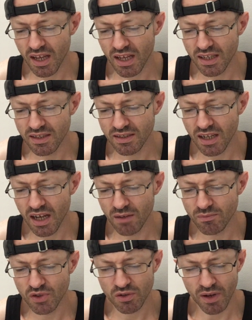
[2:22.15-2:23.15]
and
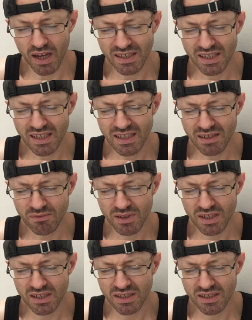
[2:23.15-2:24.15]
Jurate,
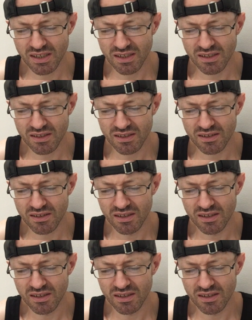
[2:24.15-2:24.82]
where she's